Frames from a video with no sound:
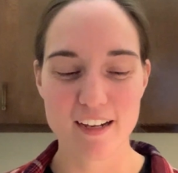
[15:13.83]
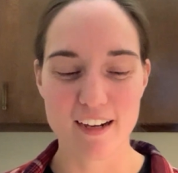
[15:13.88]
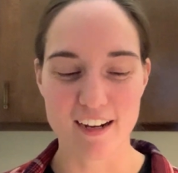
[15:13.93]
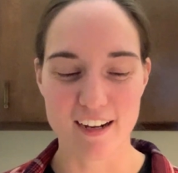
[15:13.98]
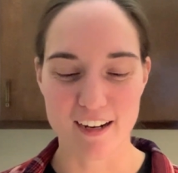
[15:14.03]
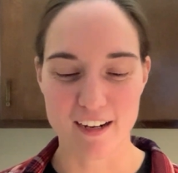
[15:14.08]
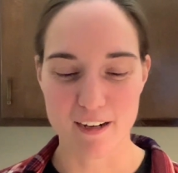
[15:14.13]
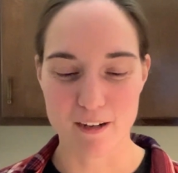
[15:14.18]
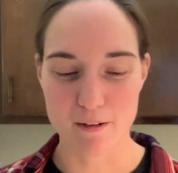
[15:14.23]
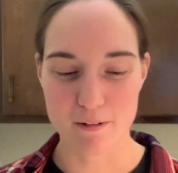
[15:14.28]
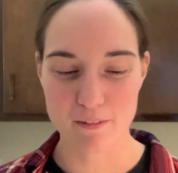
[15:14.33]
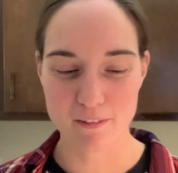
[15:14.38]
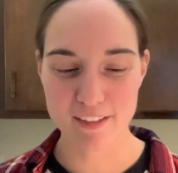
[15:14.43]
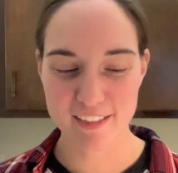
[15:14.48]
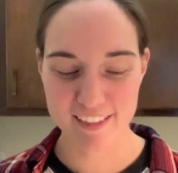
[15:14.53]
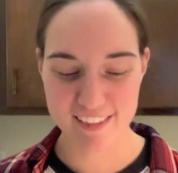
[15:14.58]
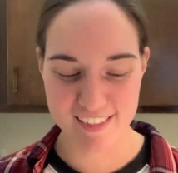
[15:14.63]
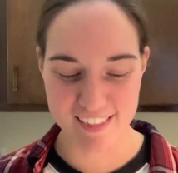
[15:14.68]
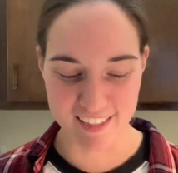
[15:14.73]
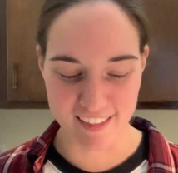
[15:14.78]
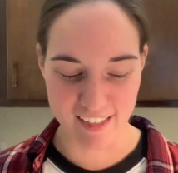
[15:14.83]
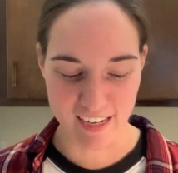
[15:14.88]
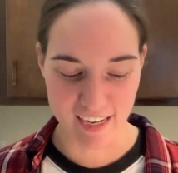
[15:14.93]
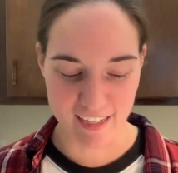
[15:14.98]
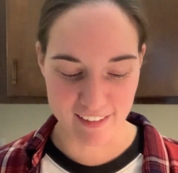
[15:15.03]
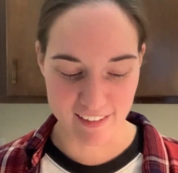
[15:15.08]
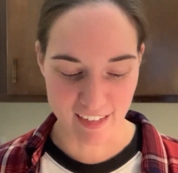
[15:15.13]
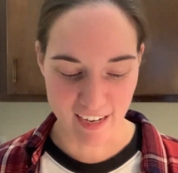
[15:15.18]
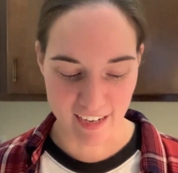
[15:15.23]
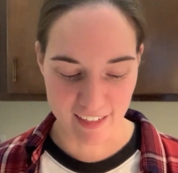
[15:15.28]
Like I said,
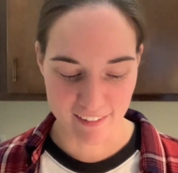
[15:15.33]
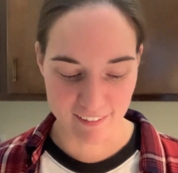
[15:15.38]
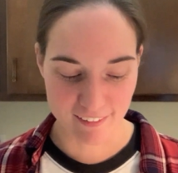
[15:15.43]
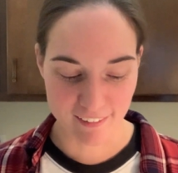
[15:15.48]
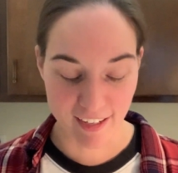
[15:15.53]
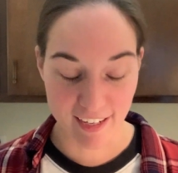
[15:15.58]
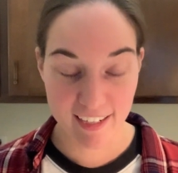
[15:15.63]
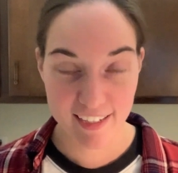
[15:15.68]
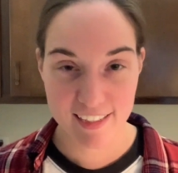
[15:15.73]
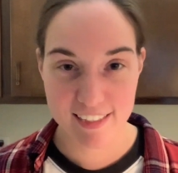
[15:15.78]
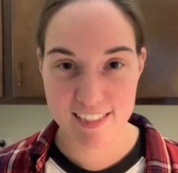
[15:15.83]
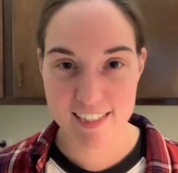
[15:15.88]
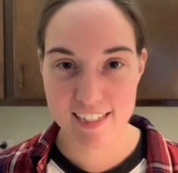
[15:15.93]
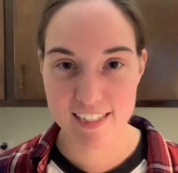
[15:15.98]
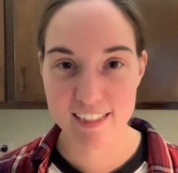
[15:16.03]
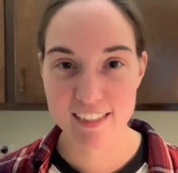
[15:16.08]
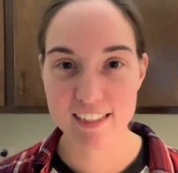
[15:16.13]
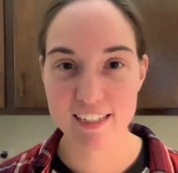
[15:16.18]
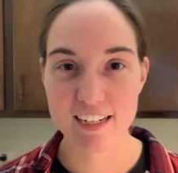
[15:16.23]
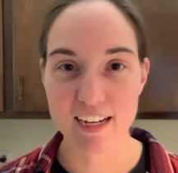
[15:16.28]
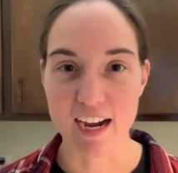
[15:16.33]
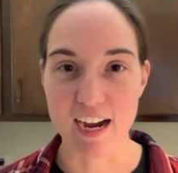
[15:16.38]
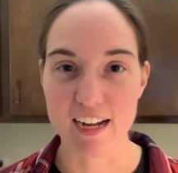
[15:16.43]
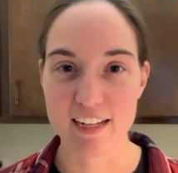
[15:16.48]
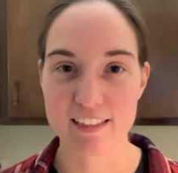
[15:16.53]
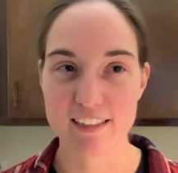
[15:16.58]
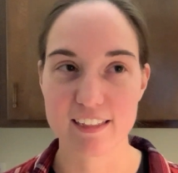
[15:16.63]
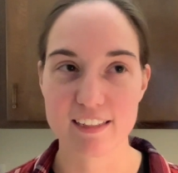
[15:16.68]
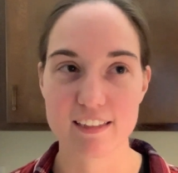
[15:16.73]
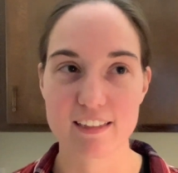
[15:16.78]
I liked it. I
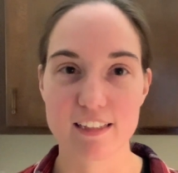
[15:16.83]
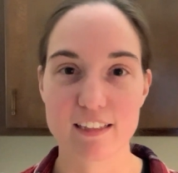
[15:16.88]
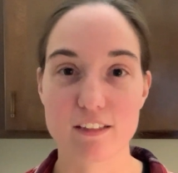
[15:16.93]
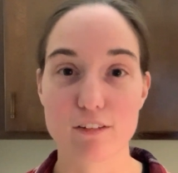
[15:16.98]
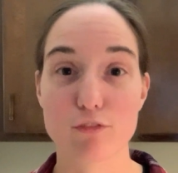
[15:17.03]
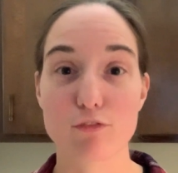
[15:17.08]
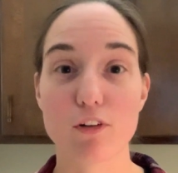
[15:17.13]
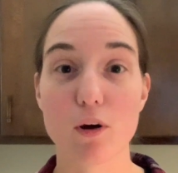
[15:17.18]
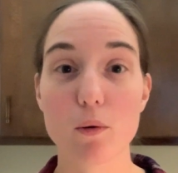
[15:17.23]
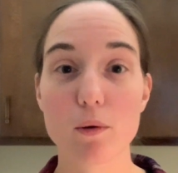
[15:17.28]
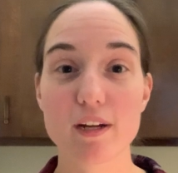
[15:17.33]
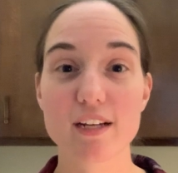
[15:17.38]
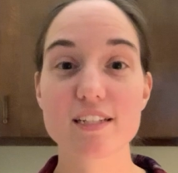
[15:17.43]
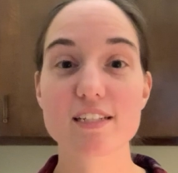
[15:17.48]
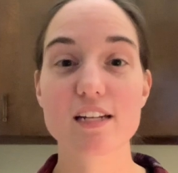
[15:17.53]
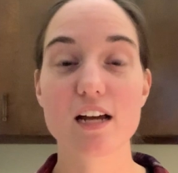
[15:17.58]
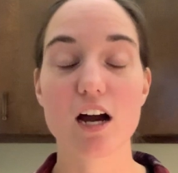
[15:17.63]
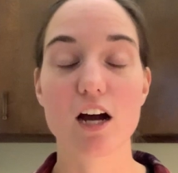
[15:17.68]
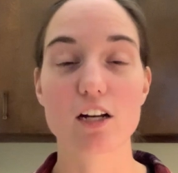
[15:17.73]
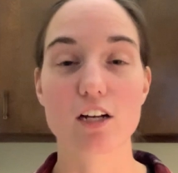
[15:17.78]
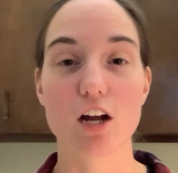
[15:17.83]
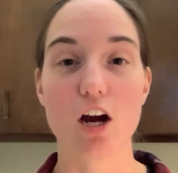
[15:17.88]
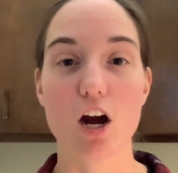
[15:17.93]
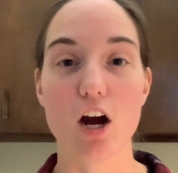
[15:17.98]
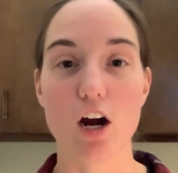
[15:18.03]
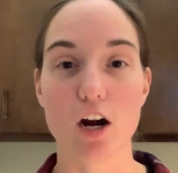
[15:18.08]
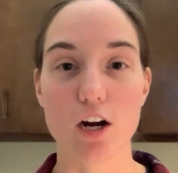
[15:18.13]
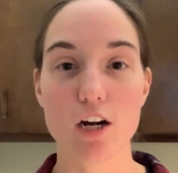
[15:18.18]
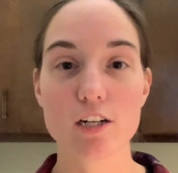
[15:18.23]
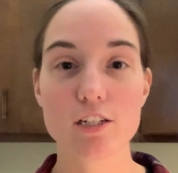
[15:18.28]
think that the focus on
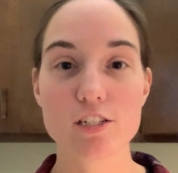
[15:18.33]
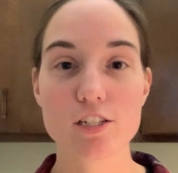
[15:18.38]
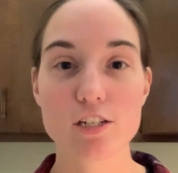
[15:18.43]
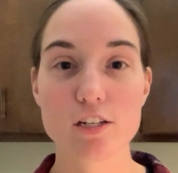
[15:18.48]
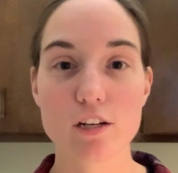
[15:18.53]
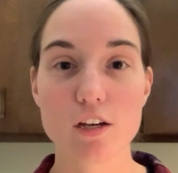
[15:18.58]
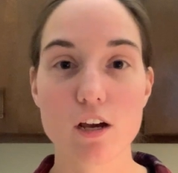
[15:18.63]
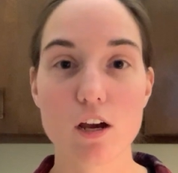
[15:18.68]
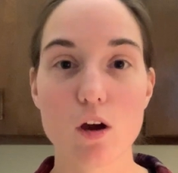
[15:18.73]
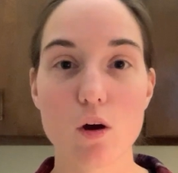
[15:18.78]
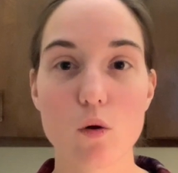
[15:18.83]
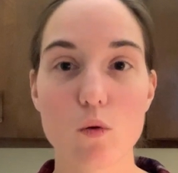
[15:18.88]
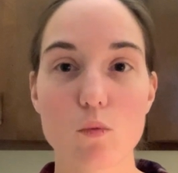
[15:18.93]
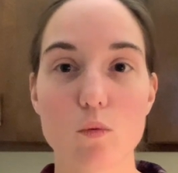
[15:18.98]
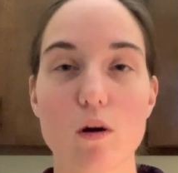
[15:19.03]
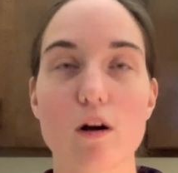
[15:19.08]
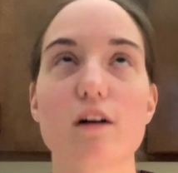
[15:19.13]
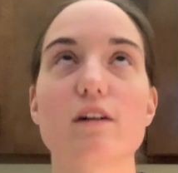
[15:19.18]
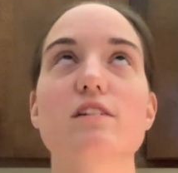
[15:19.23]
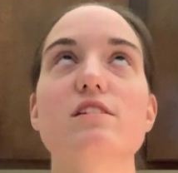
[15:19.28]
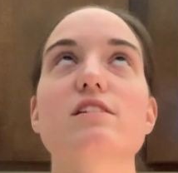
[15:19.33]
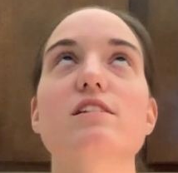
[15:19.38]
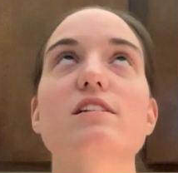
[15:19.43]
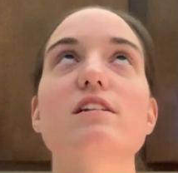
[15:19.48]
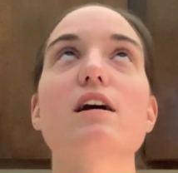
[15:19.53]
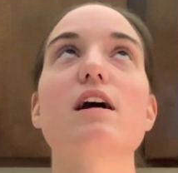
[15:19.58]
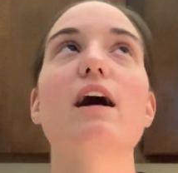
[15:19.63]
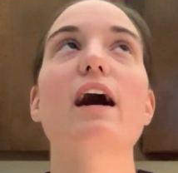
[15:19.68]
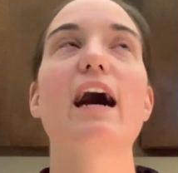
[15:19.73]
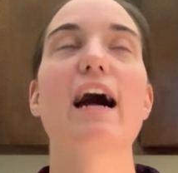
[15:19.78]
art was
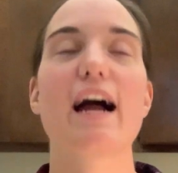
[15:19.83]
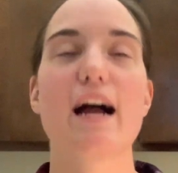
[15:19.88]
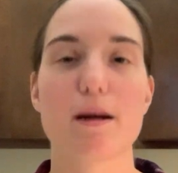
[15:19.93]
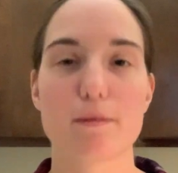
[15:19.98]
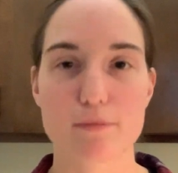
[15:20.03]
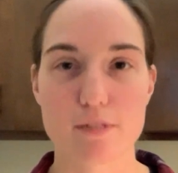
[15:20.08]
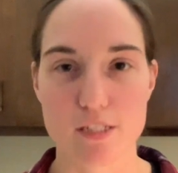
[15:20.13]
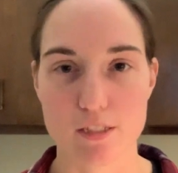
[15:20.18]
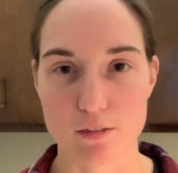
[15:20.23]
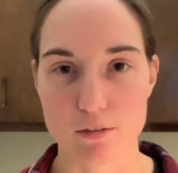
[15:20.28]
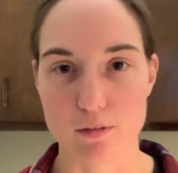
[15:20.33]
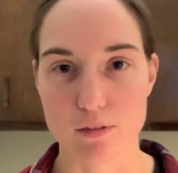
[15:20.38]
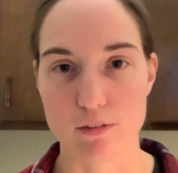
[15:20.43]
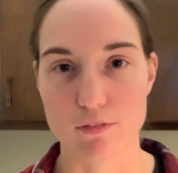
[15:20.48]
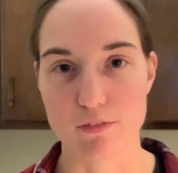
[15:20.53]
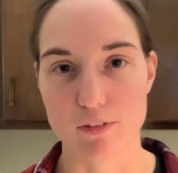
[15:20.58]
absolutely